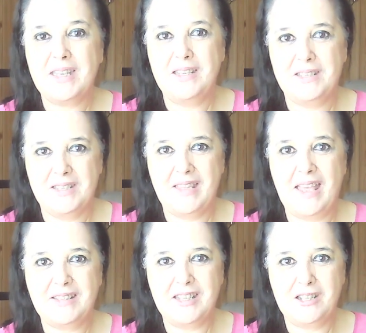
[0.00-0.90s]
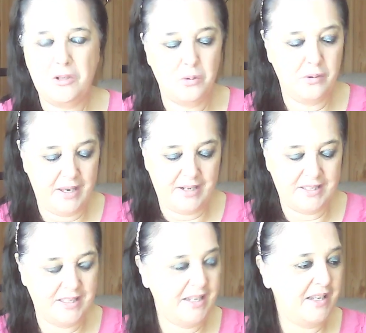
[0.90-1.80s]
is that detour that
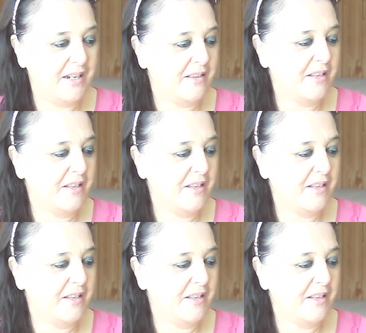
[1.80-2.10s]
is needed.